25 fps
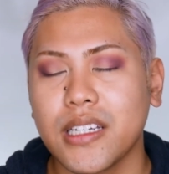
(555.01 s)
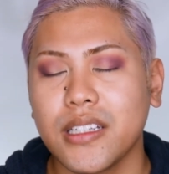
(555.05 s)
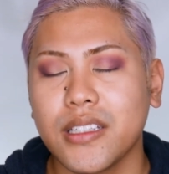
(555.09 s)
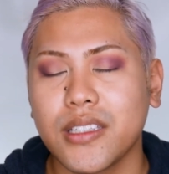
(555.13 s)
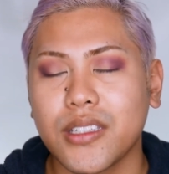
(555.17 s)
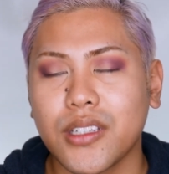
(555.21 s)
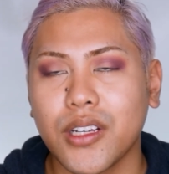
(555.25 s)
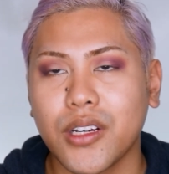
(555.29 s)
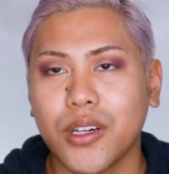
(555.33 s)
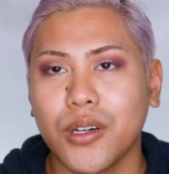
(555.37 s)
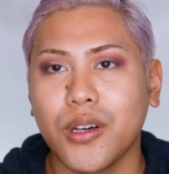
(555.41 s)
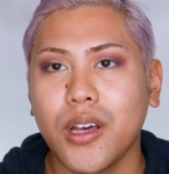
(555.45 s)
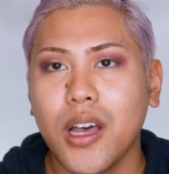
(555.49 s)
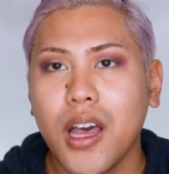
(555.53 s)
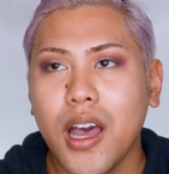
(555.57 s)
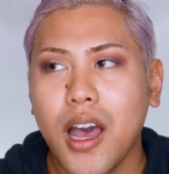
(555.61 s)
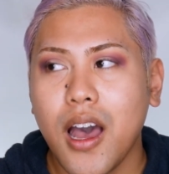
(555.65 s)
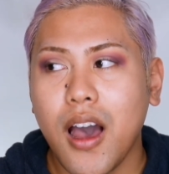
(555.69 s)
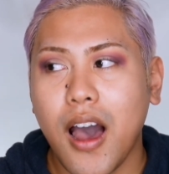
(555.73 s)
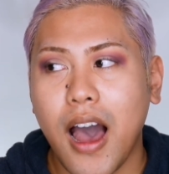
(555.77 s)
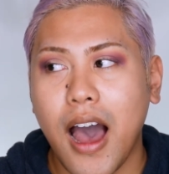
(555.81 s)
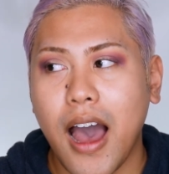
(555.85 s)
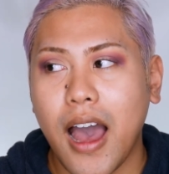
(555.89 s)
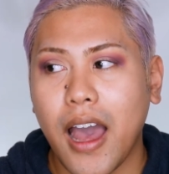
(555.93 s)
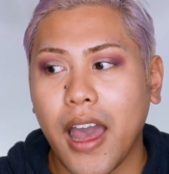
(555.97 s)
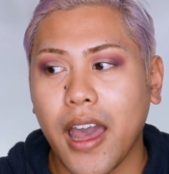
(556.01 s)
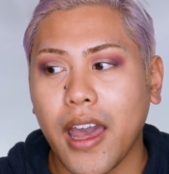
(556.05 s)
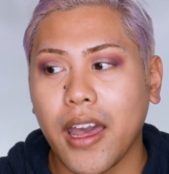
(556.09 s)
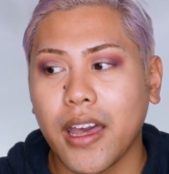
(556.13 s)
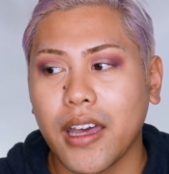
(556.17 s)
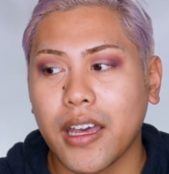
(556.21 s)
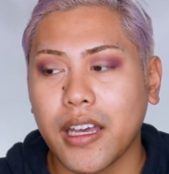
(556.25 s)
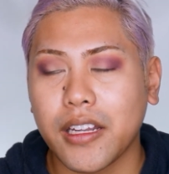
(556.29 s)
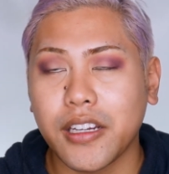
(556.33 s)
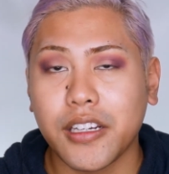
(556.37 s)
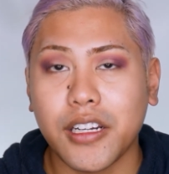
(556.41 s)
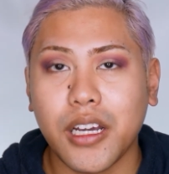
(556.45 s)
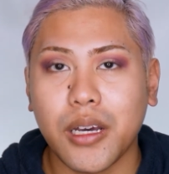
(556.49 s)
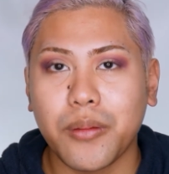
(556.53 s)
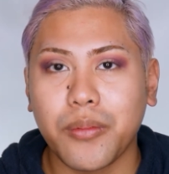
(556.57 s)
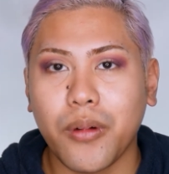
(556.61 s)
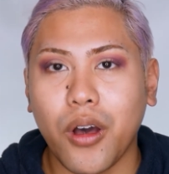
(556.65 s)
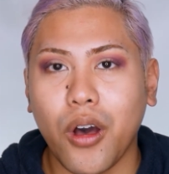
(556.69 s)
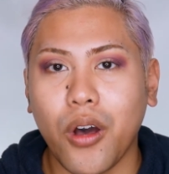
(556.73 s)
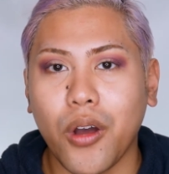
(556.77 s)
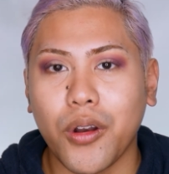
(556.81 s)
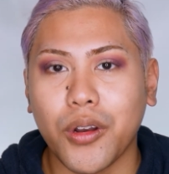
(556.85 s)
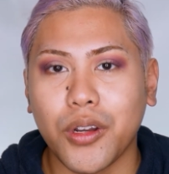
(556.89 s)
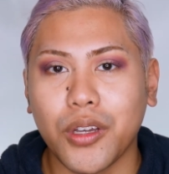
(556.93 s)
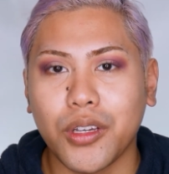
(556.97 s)
So I ended up
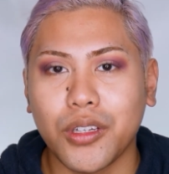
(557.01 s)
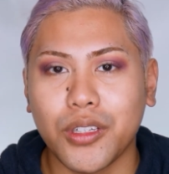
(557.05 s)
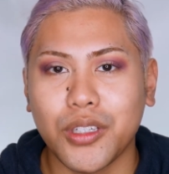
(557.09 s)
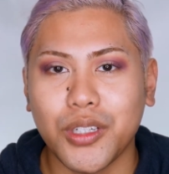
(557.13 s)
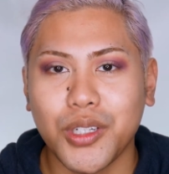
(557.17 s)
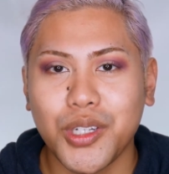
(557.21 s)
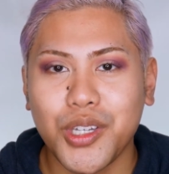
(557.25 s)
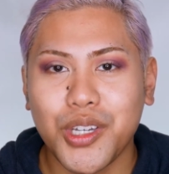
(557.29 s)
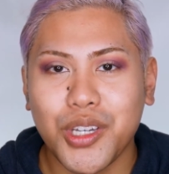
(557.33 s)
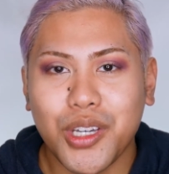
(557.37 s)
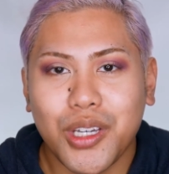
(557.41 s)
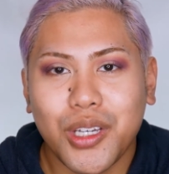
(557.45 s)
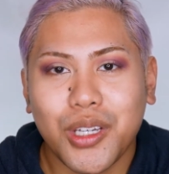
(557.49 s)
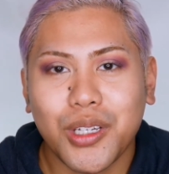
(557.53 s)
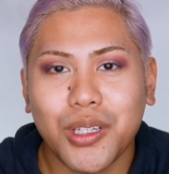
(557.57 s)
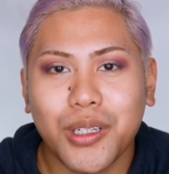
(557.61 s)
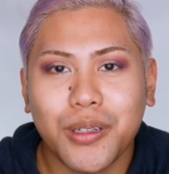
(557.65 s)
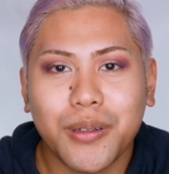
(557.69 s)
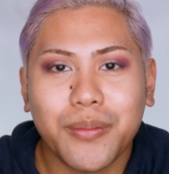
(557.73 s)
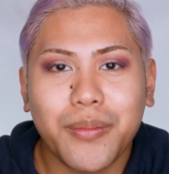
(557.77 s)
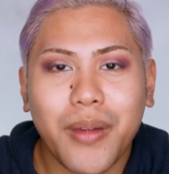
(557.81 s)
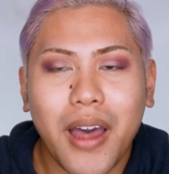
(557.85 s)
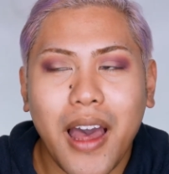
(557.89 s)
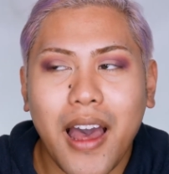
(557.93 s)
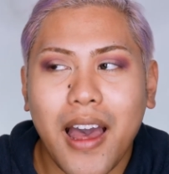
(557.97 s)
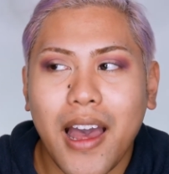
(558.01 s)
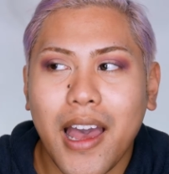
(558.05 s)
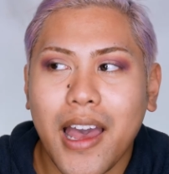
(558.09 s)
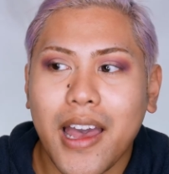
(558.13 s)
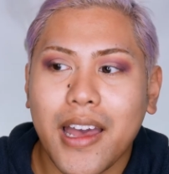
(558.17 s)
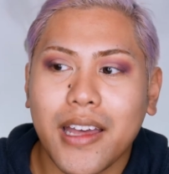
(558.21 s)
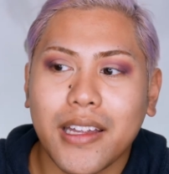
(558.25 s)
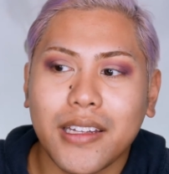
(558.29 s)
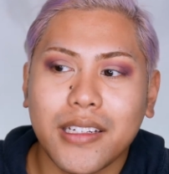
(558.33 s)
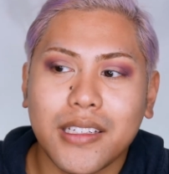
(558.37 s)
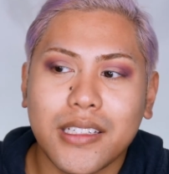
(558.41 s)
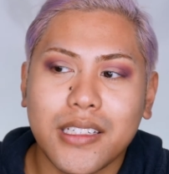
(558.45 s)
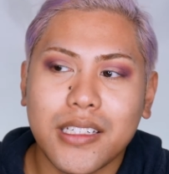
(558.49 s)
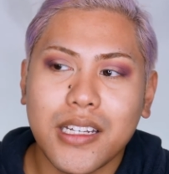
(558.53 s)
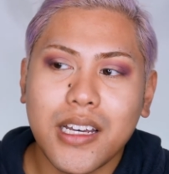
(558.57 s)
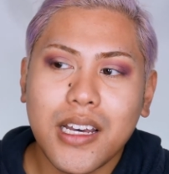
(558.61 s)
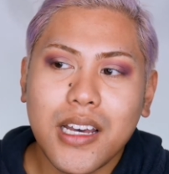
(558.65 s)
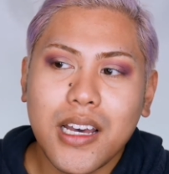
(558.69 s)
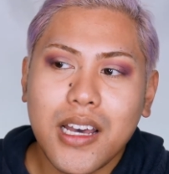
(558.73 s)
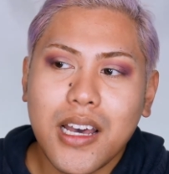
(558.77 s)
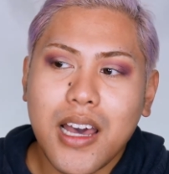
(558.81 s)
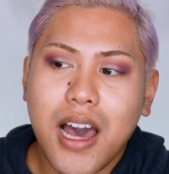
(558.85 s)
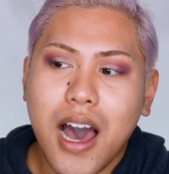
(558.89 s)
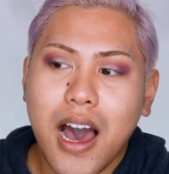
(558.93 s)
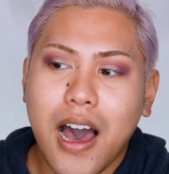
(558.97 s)
on YouTube, and
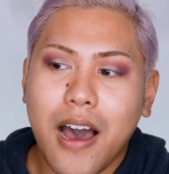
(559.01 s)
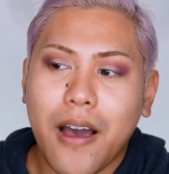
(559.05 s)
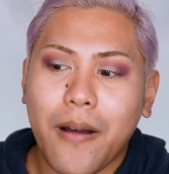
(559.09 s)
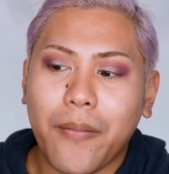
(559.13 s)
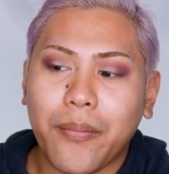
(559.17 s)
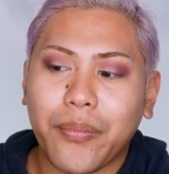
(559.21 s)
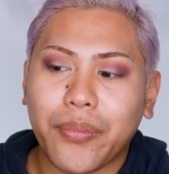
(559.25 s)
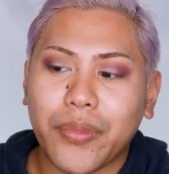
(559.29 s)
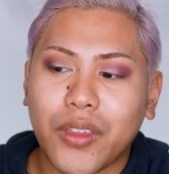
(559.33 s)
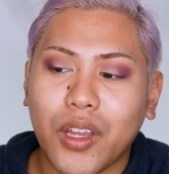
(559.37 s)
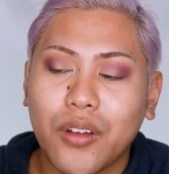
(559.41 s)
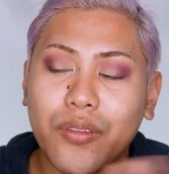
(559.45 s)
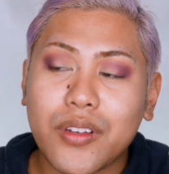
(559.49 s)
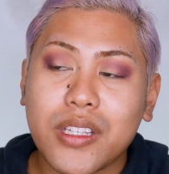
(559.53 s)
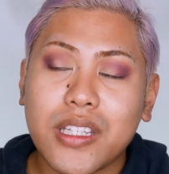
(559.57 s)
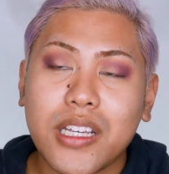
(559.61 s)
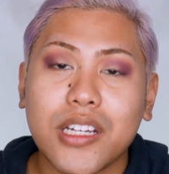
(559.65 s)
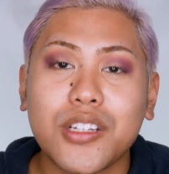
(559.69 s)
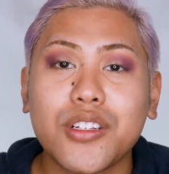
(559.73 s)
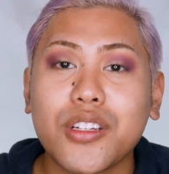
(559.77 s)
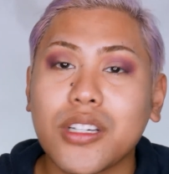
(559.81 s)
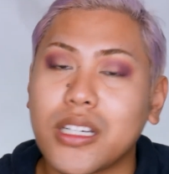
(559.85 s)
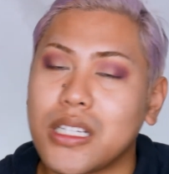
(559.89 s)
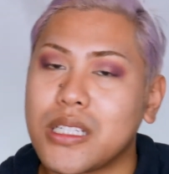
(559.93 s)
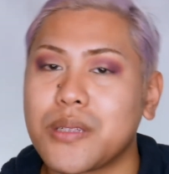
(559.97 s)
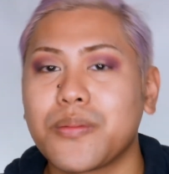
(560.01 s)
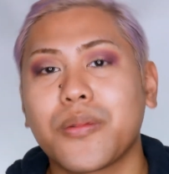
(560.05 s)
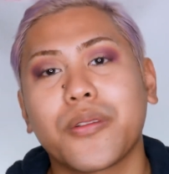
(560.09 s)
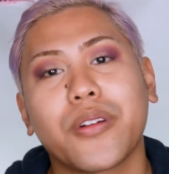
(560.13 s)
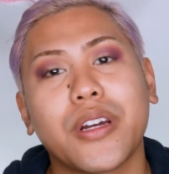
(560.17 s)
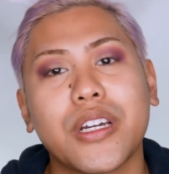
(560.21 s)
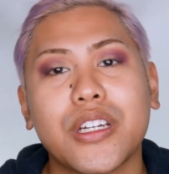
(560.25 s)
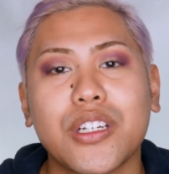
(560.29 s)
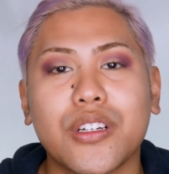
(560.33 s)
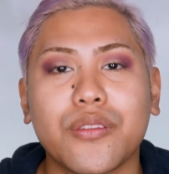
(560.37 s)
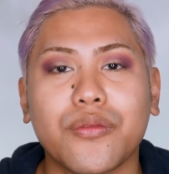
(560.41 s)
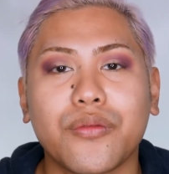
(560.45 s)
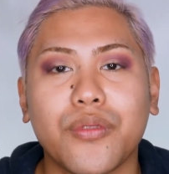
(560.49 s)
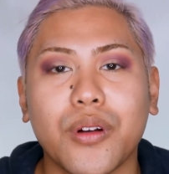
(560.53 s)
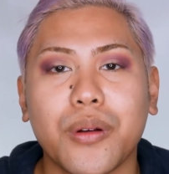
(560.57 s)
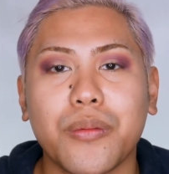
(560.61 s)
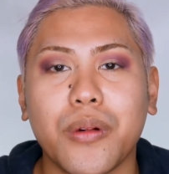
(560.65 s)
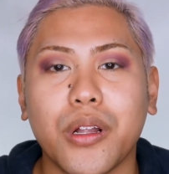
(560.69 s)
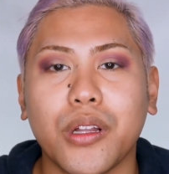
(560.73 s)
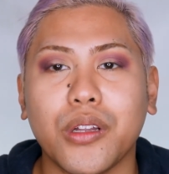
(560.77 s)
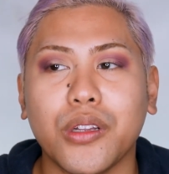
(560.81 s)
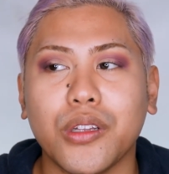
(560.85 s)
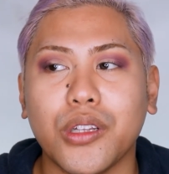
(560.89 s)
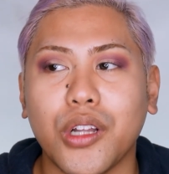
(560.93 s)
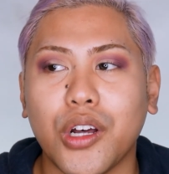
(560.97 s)
obviously I took inspiration from a
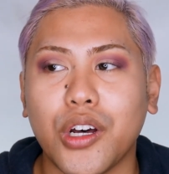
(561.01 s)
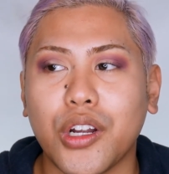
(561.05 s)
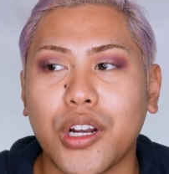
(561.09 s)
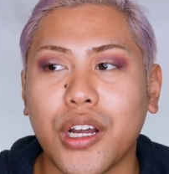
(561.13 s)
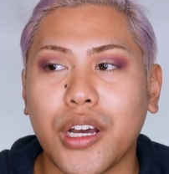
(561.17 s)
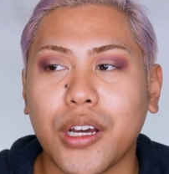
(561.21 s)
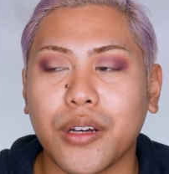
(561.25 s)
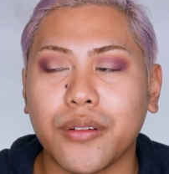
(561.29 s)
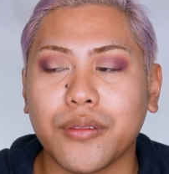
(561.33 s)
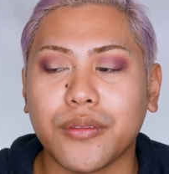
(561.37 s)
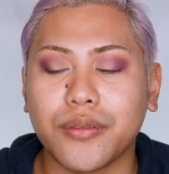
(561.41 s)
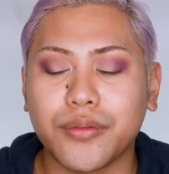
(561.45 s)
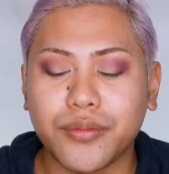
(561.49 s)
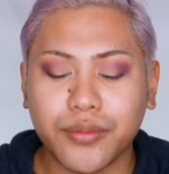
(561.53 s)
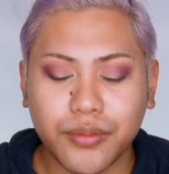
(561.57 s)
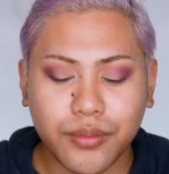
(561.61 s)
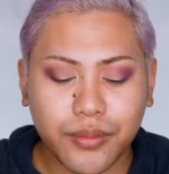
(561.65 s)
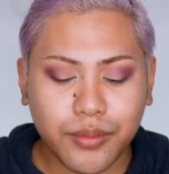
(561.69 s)
lot of